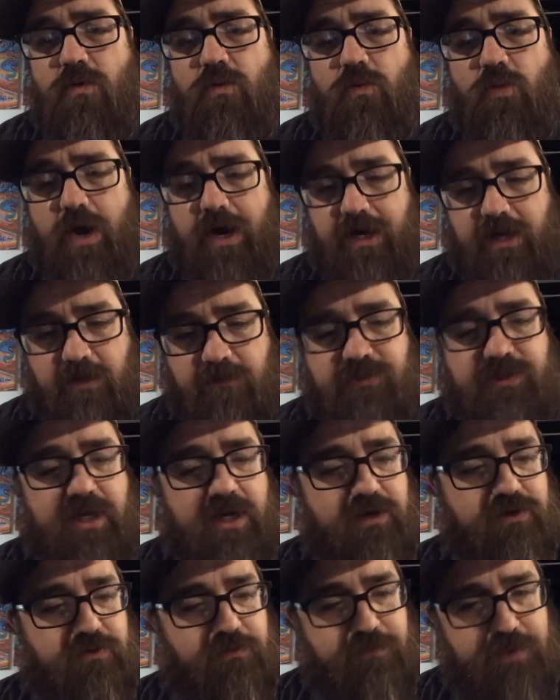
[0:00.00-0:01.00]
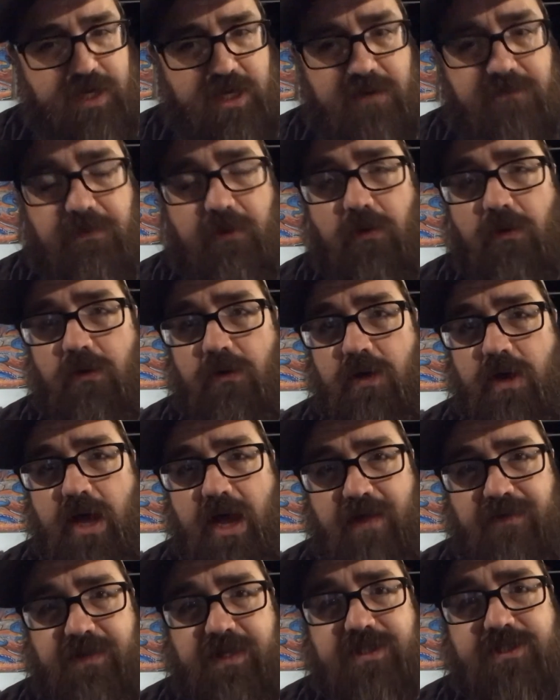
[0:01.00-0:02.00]
when it comes to other people
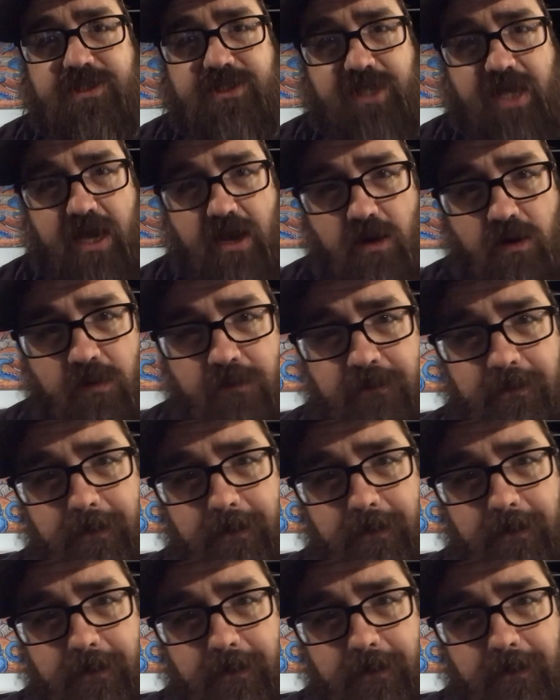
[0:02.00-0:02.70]
and this scale.